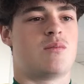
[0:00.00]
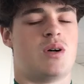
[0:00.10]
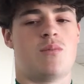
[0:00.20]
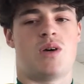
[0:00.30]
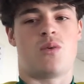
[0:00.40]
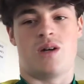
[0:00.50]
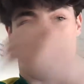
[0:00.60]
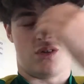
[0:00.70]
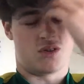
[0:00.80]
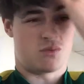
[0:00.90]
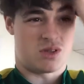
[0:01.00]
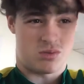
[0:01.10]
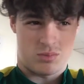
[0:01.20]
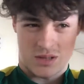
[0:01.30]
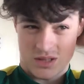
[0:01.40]
might weigh a lot as
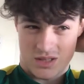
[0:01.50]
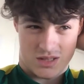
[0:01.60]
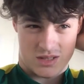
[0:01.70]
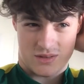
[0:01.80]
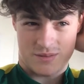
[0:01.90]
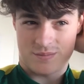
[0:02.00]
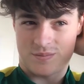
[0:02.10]
well. But it's just,